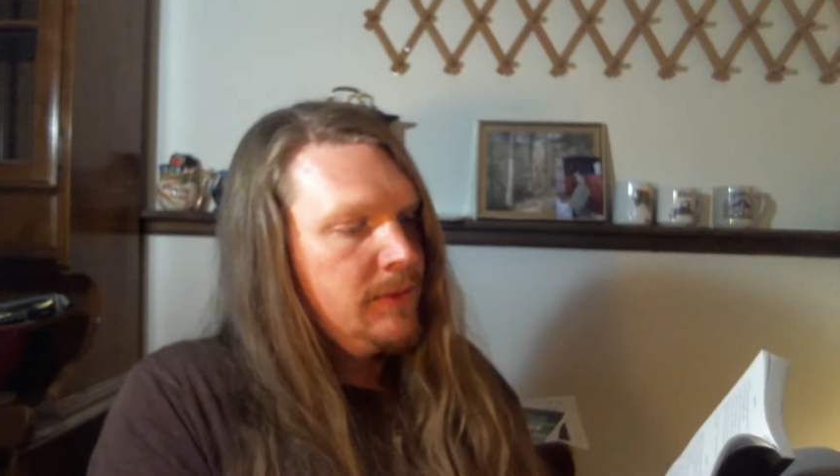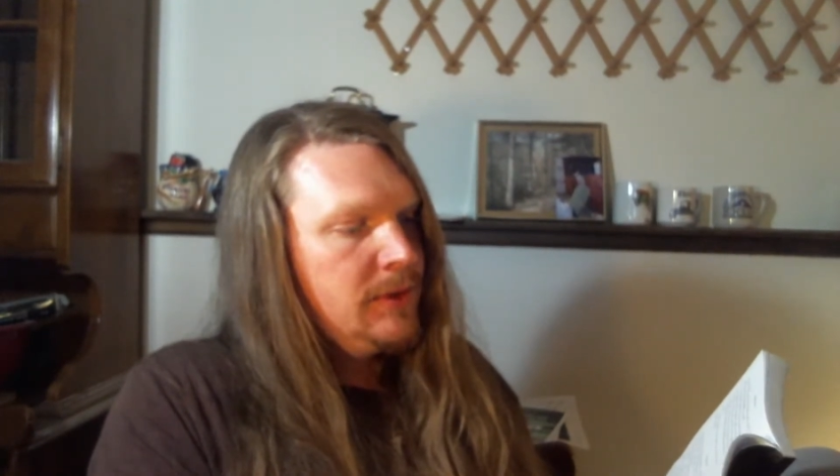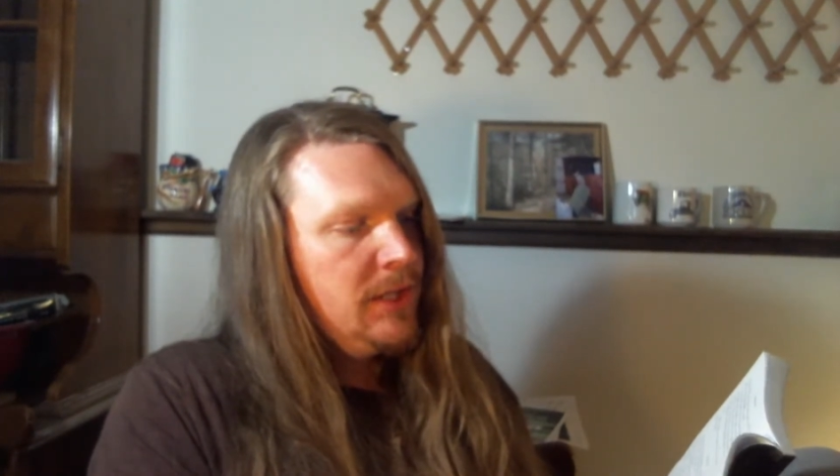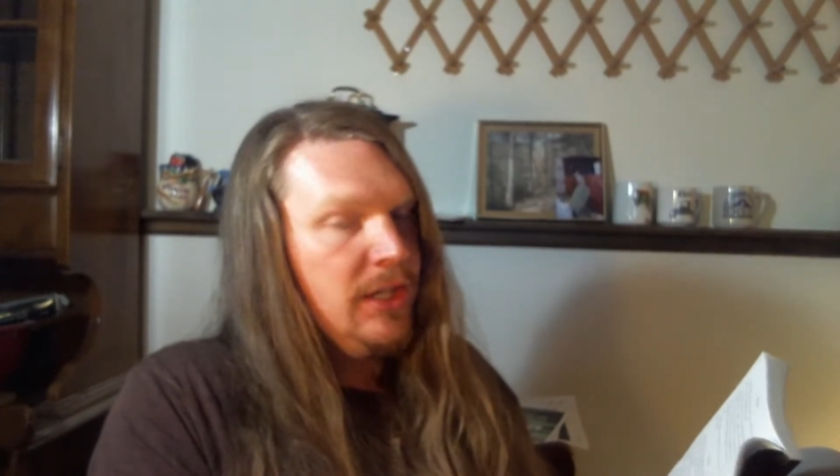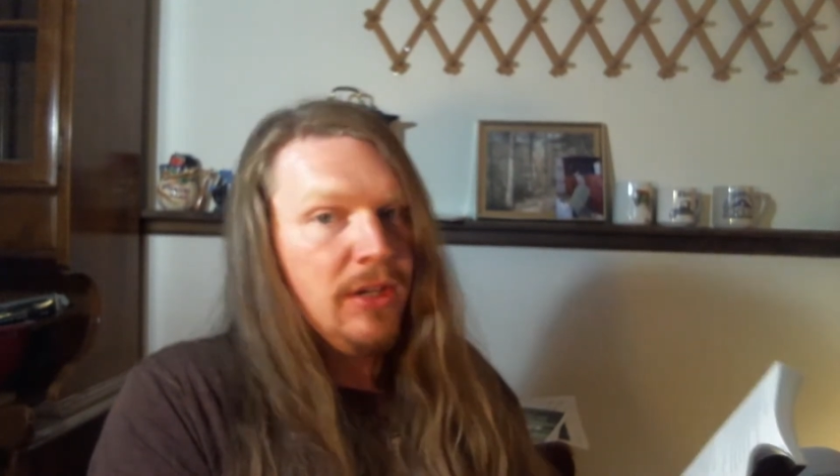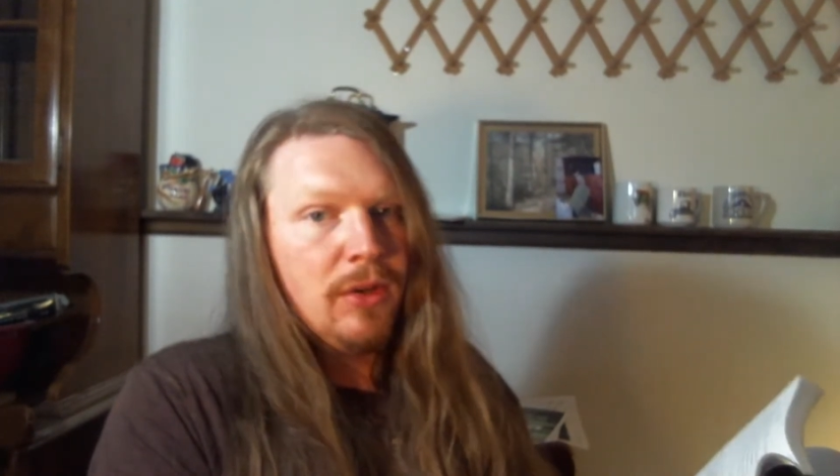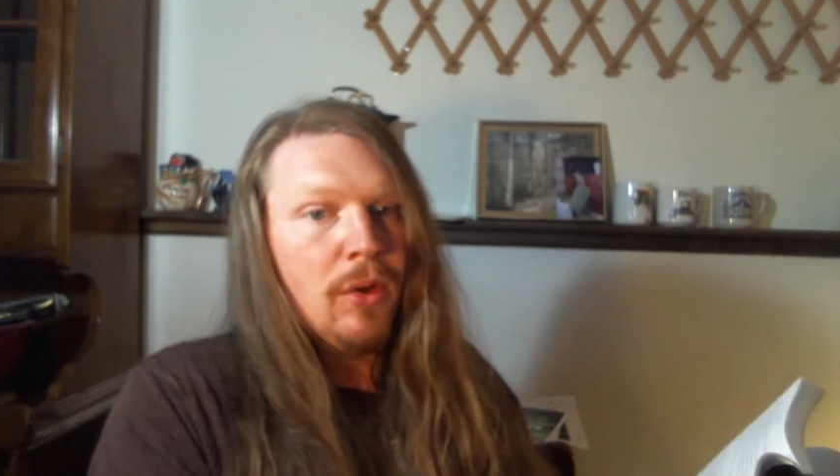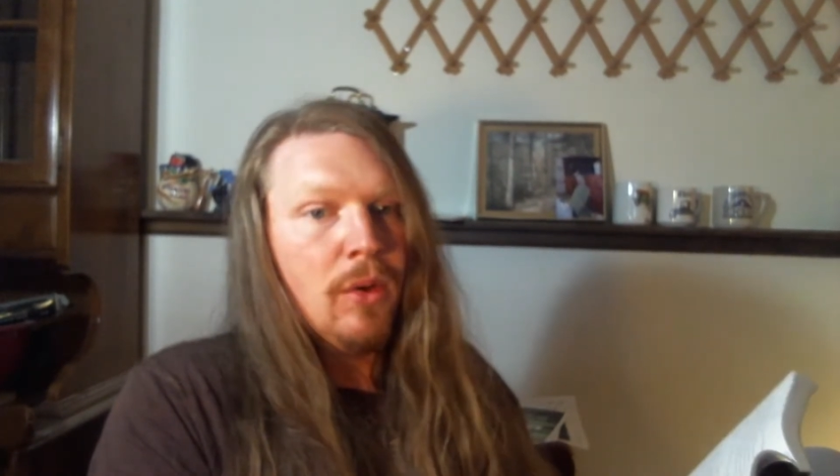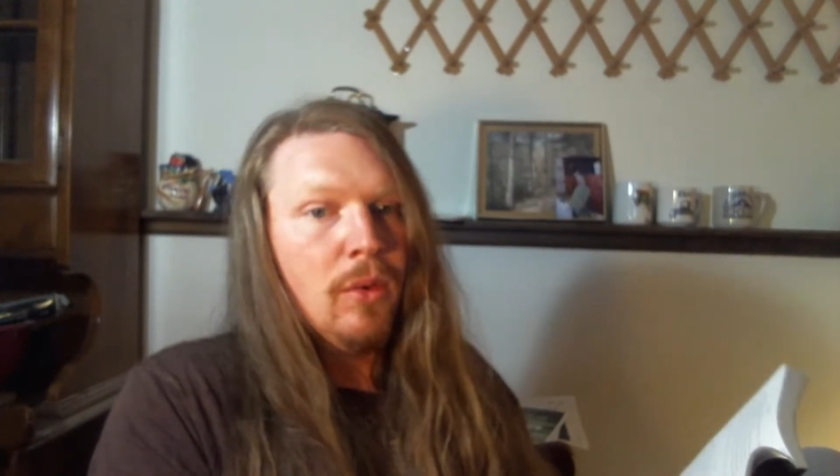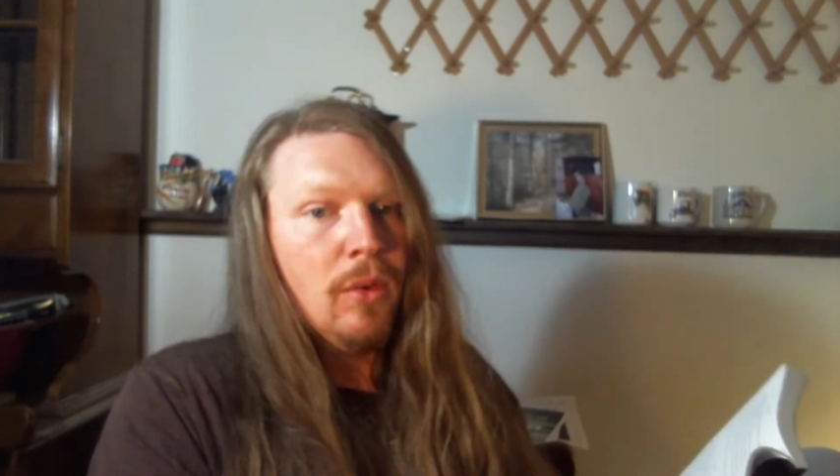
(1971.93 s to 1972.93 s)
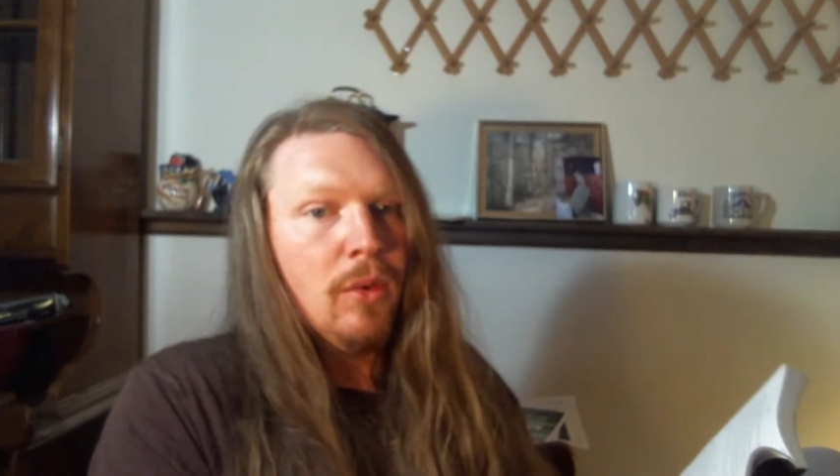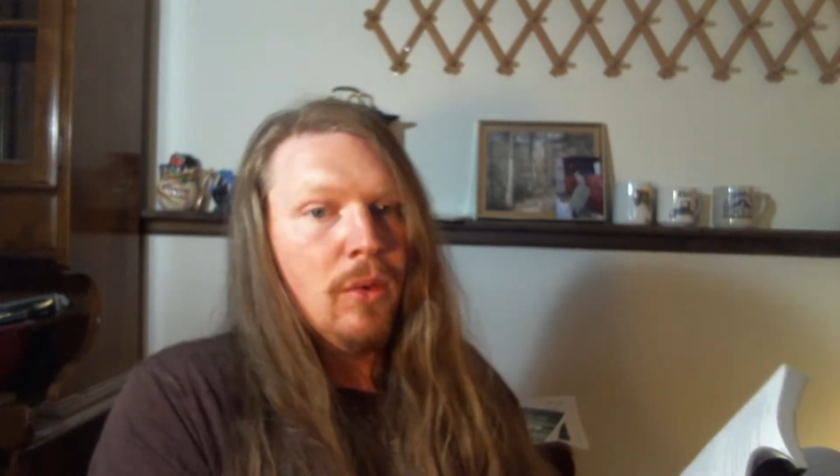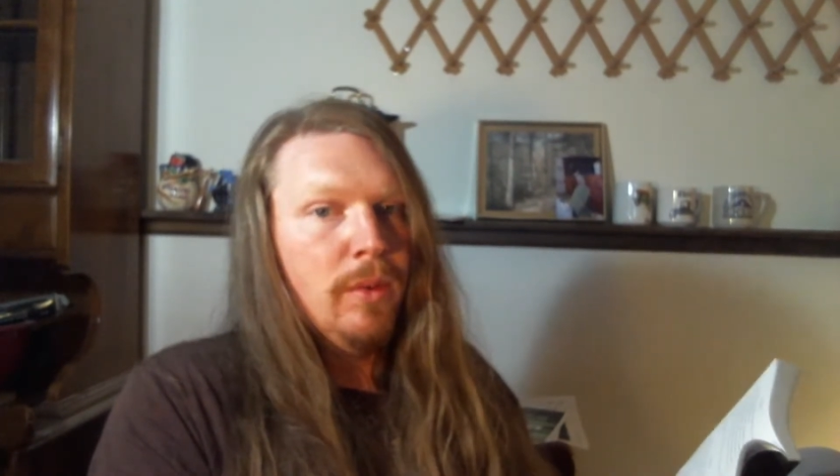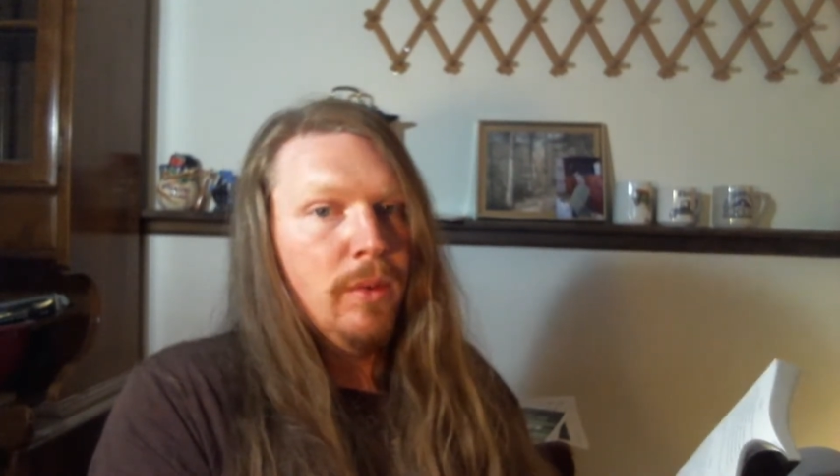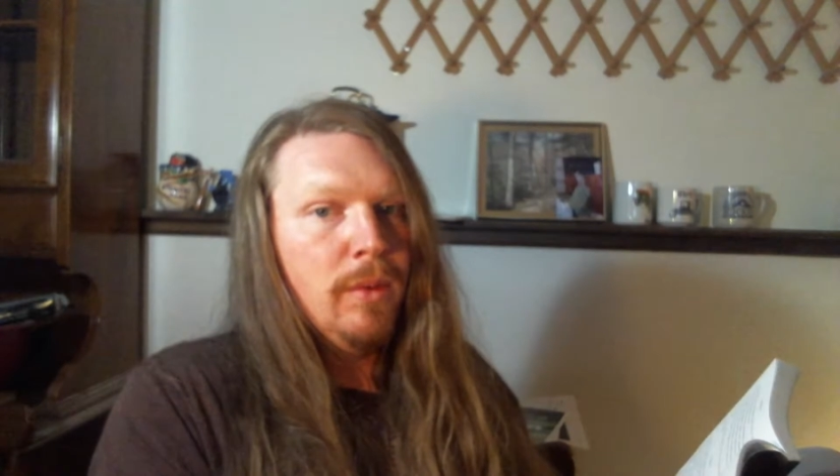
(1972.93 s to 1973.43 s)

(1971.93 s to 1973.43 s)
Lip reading: She didn't hold with it,